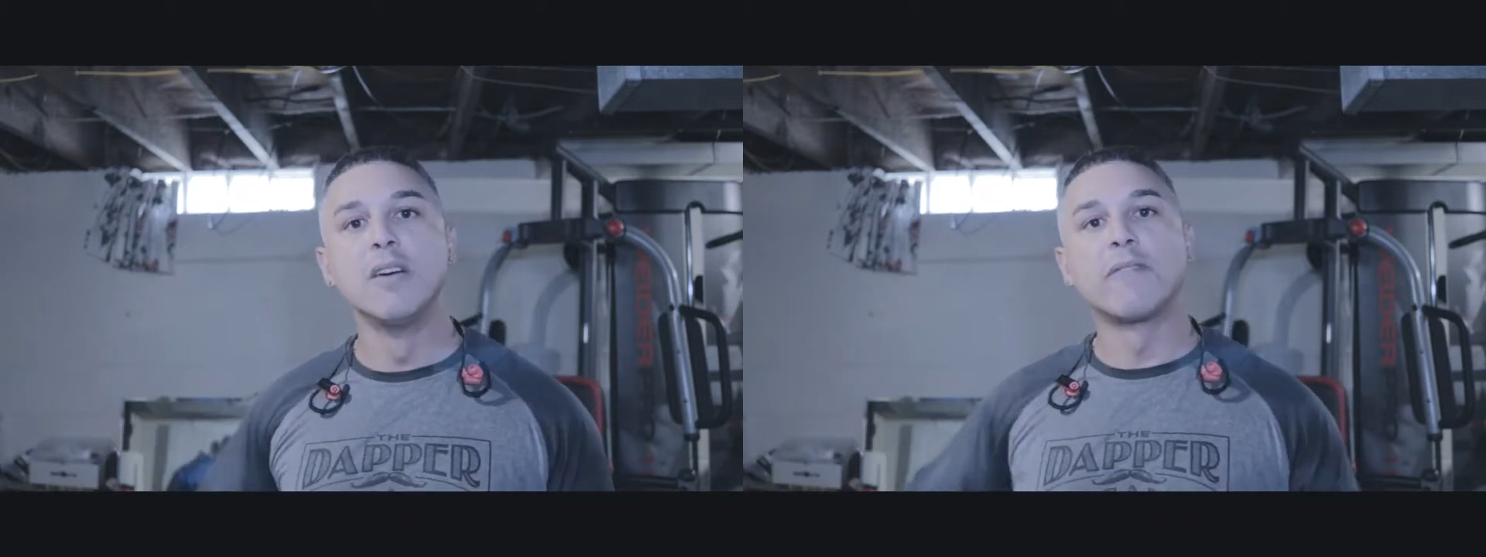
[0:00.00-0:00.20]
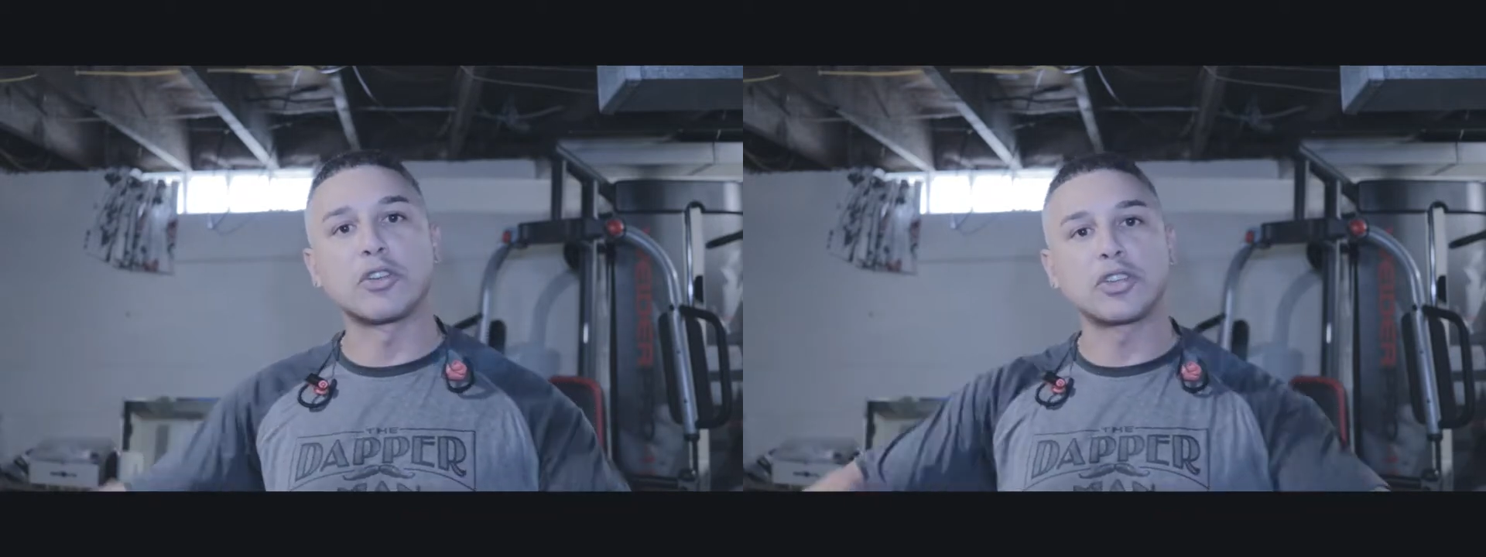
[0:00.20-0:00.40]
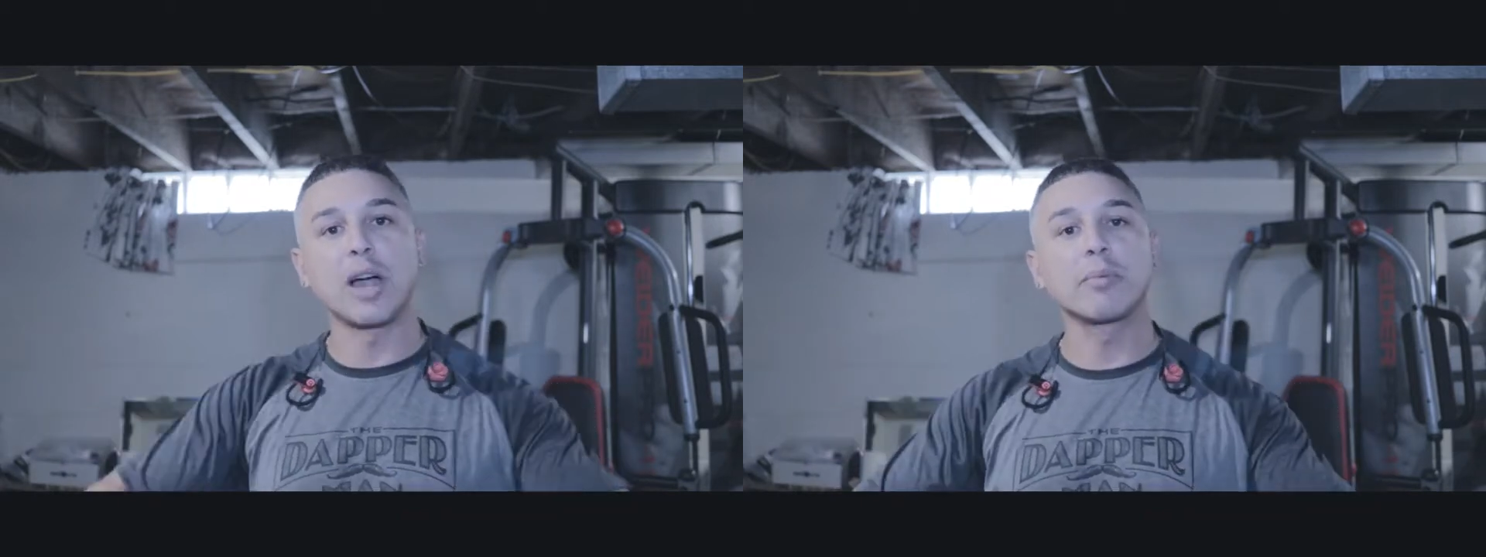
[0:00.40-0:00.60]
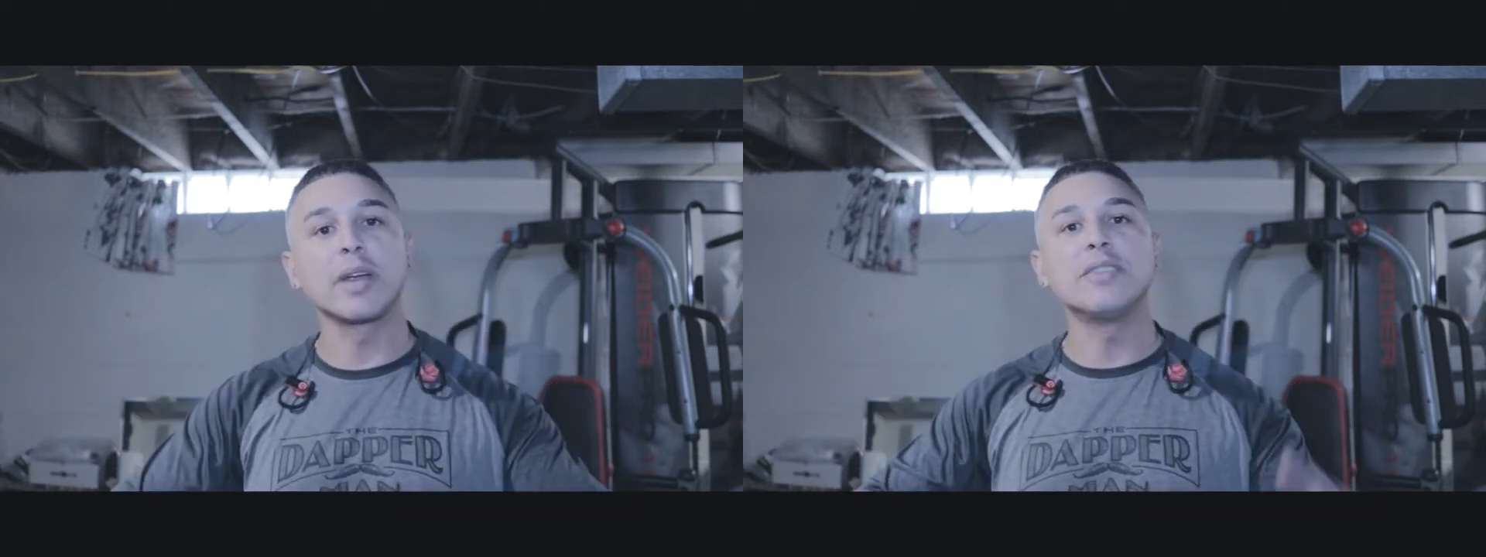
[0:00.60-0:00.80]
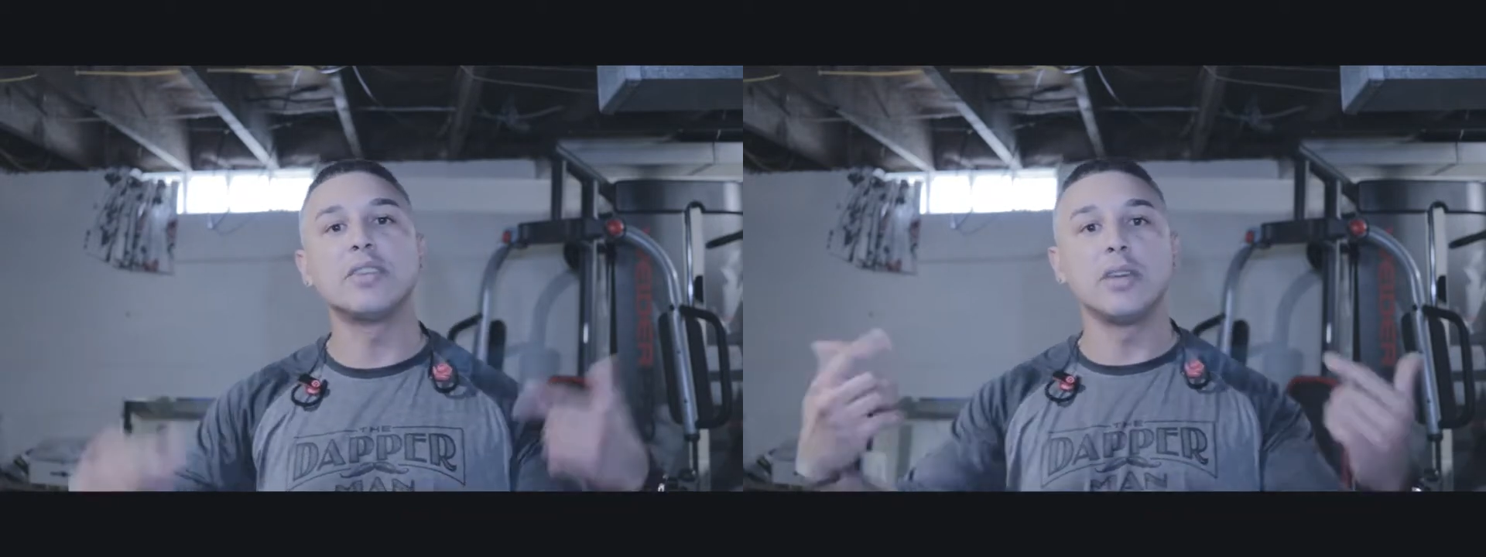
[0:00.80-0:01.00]
For some
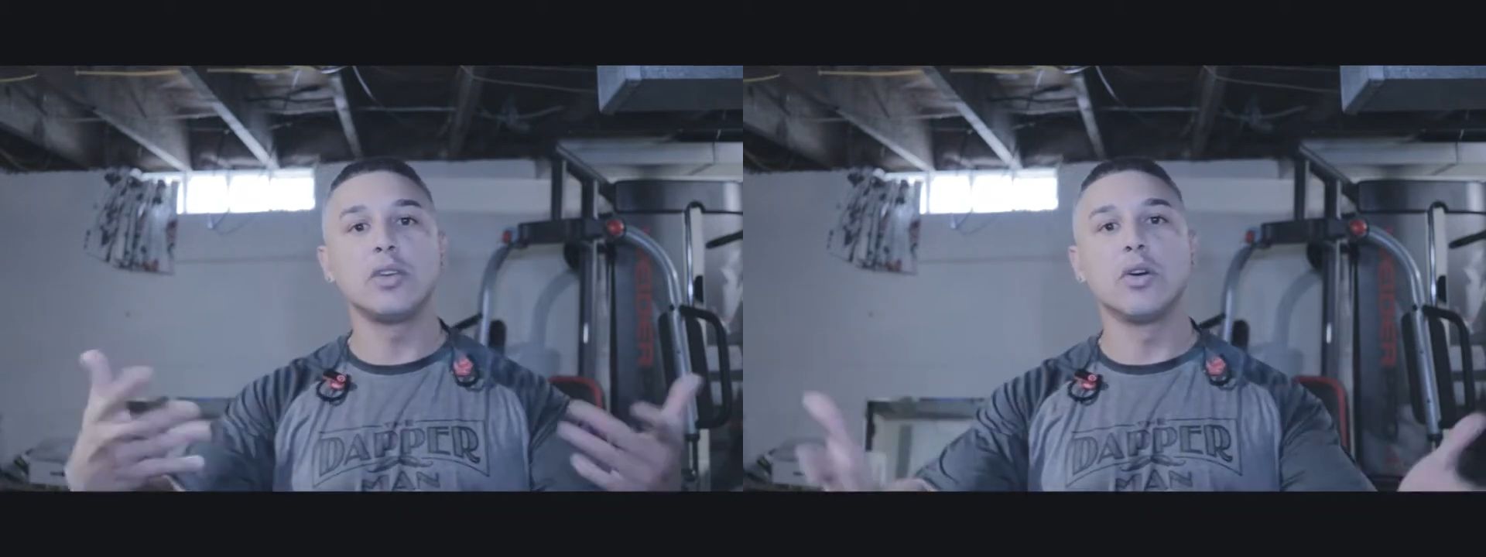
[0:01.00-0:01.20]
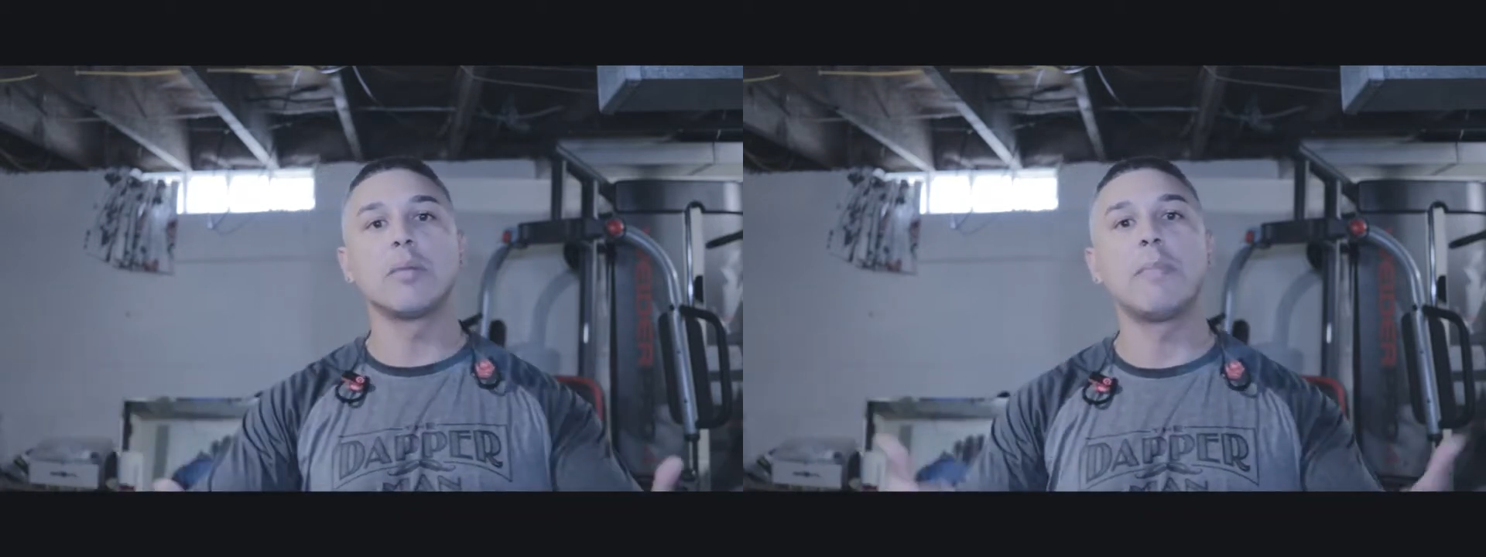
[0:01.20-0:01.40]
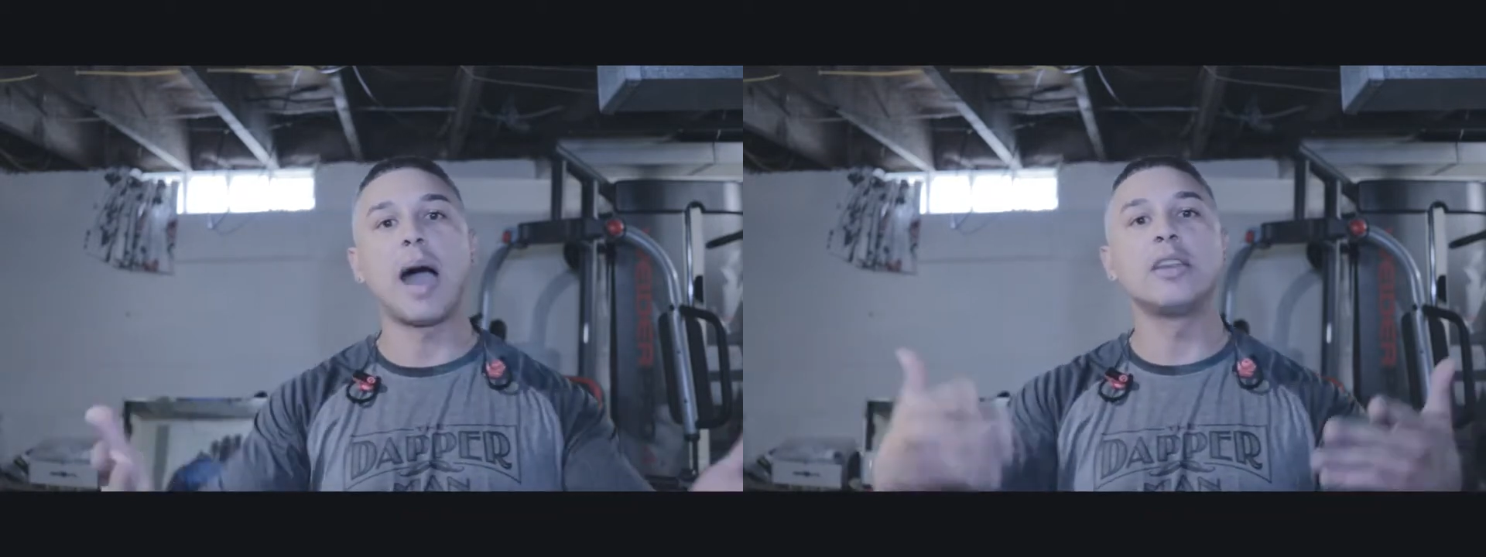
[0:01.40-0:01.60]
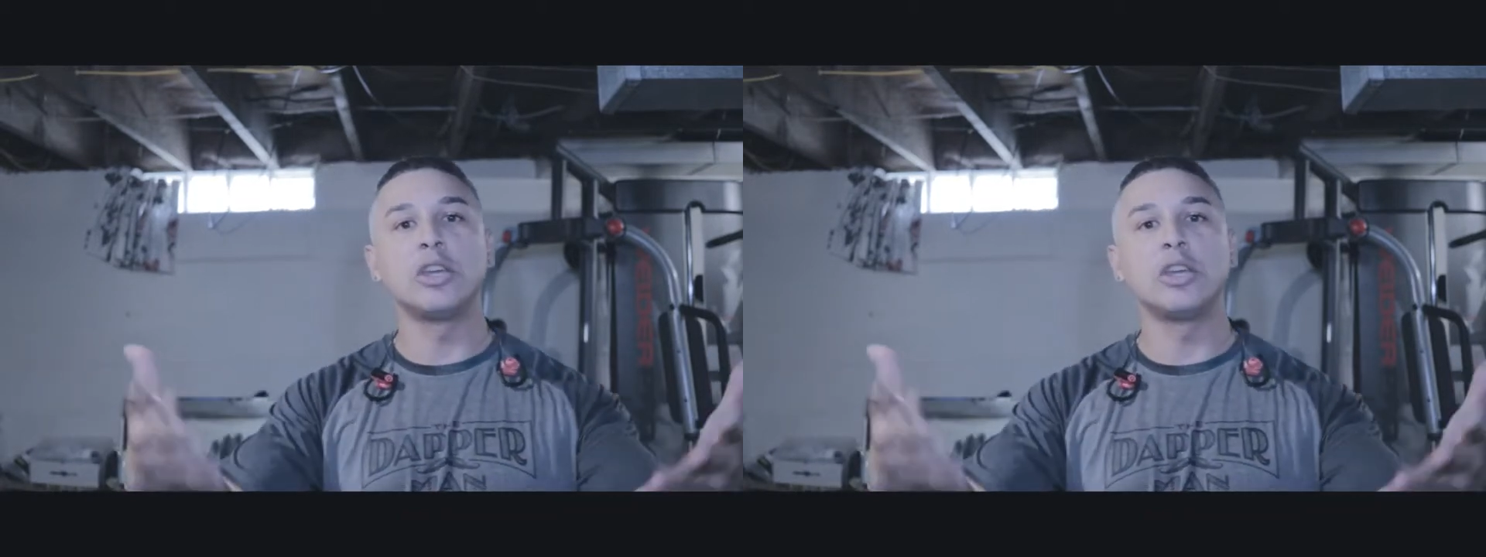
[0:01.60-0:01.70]
reason in your mind,